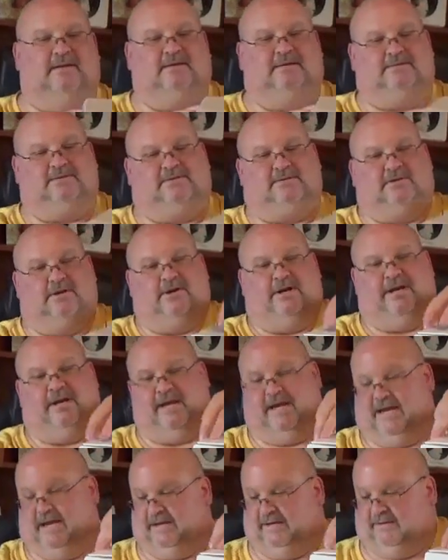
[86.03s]
sturdy
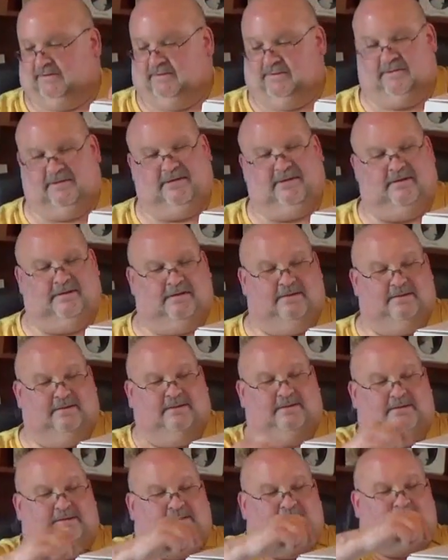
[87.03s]
handle,
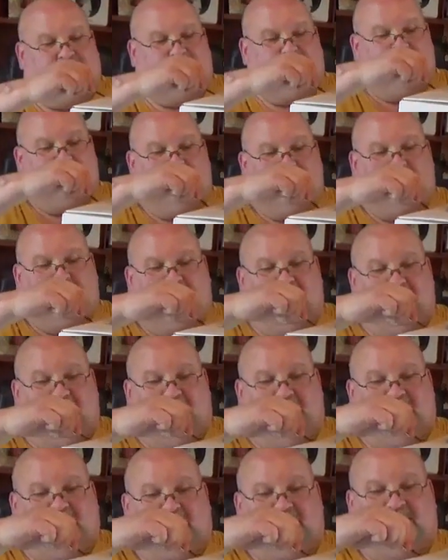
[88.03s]
sturdy
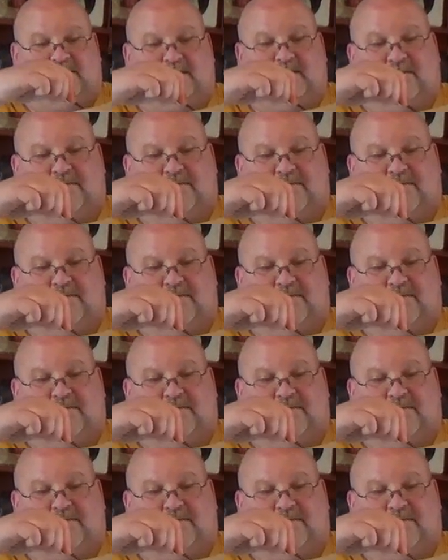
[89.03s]
box.